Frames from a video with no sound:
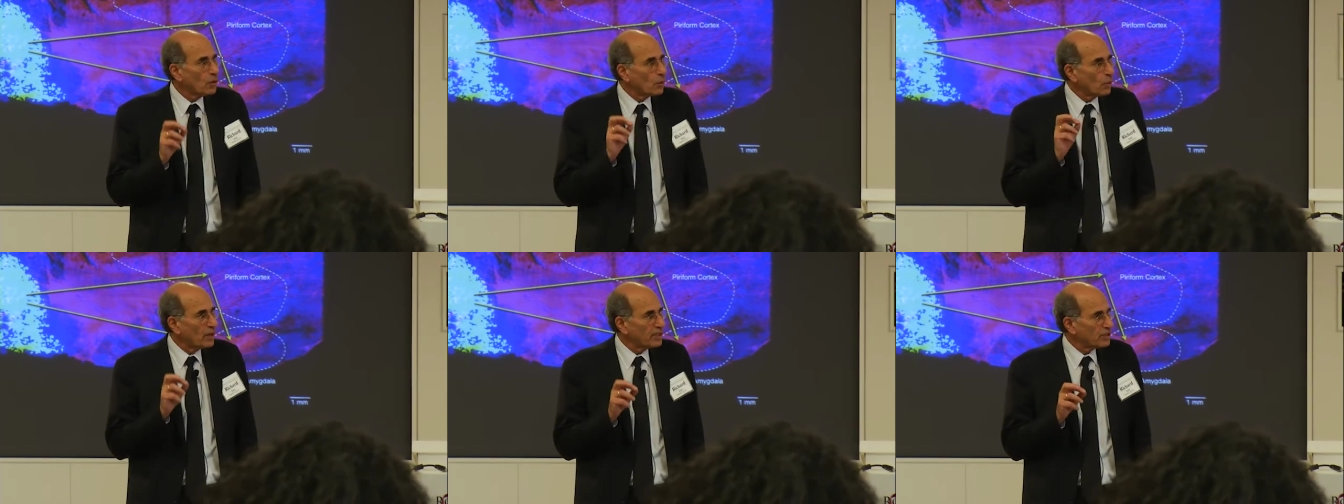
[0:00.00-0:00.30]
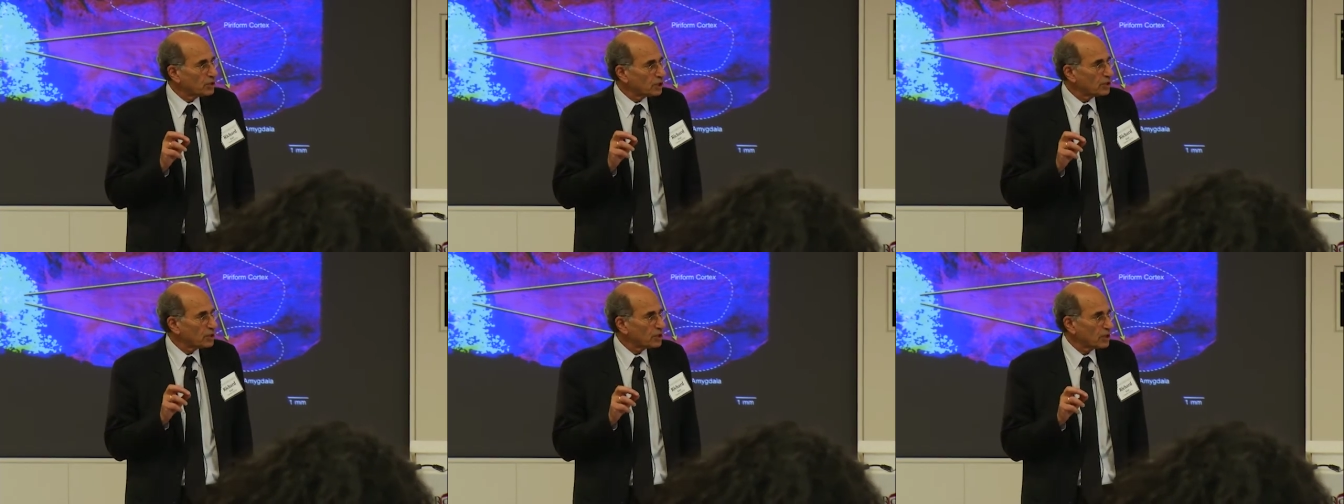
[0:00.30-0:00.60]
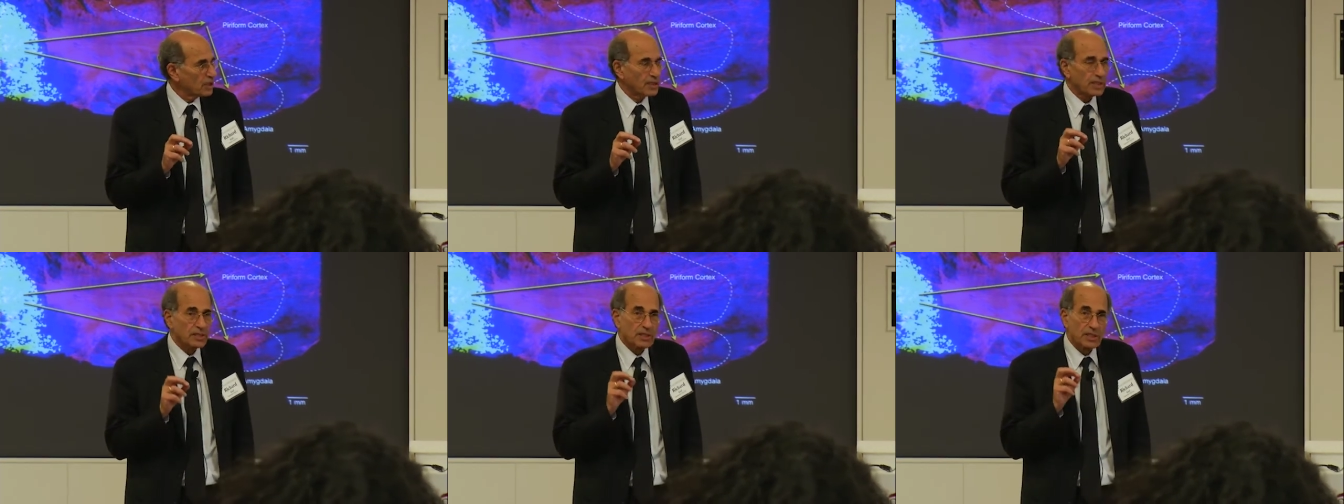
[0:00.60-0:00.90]
which is
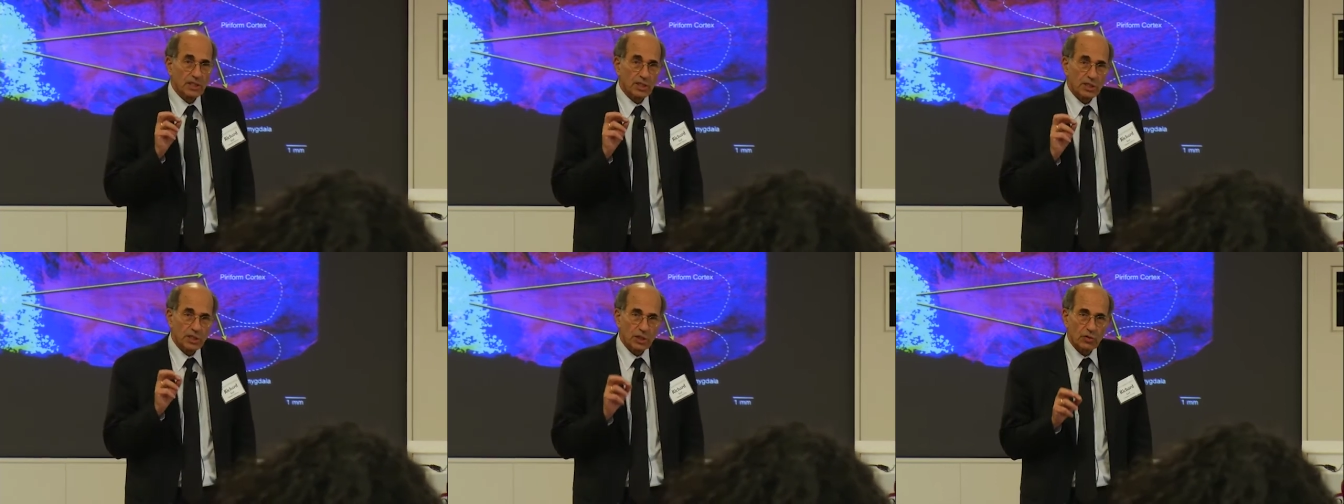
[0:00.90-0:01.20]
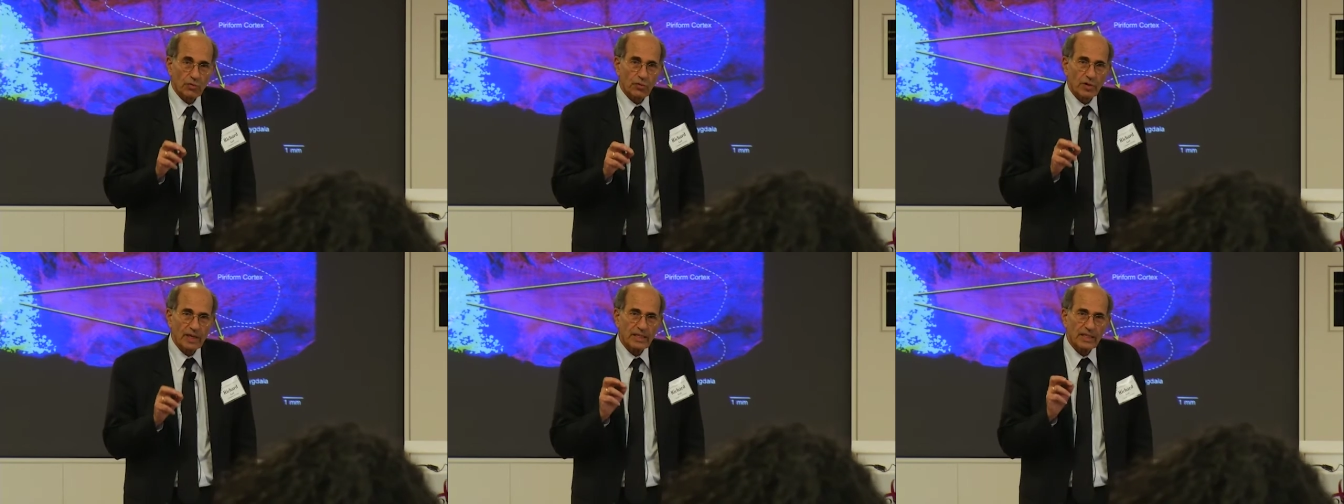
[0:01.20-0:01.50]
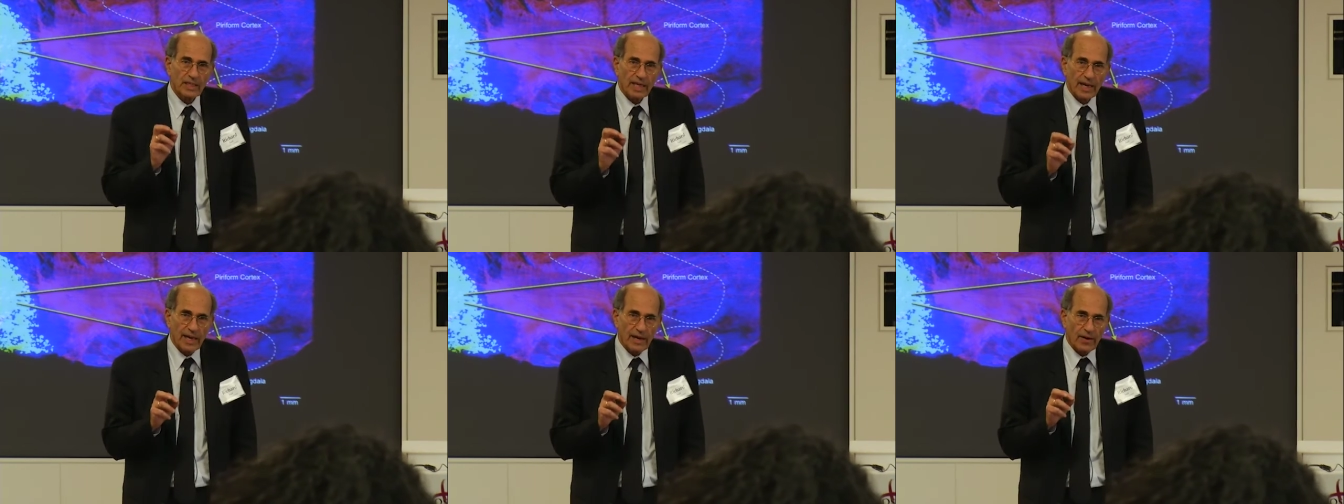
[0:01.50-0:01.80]
in a
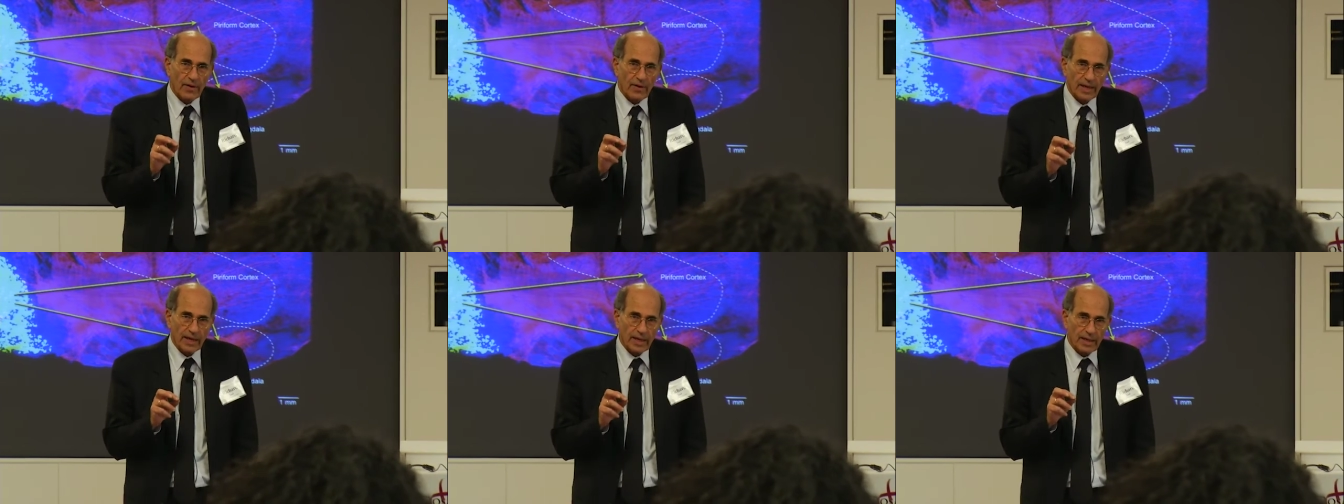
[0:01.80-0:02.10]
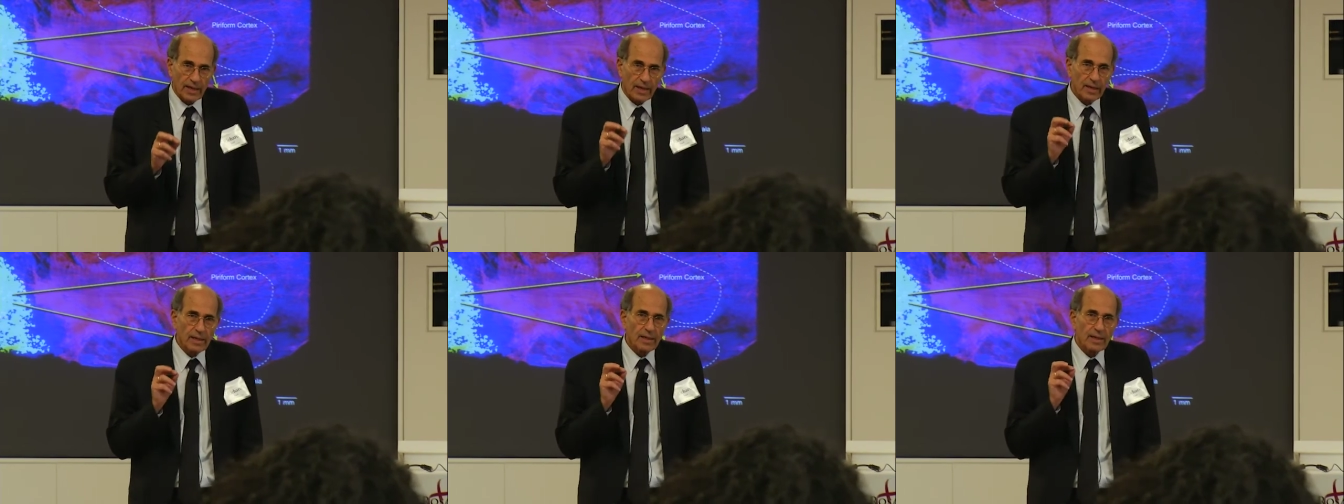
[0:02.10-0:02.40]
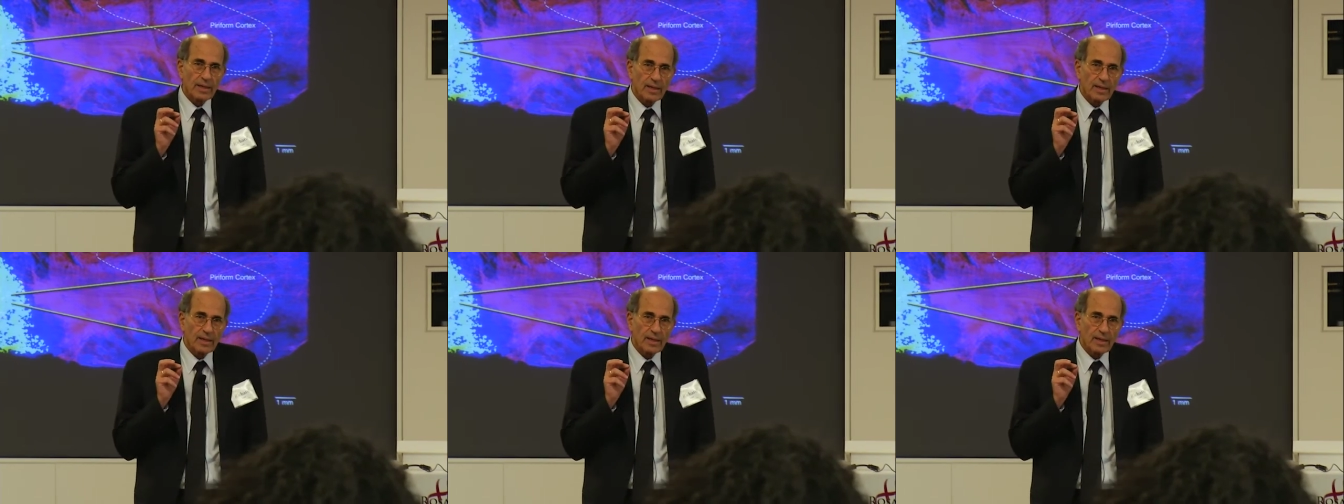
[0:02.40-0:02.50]
discrete area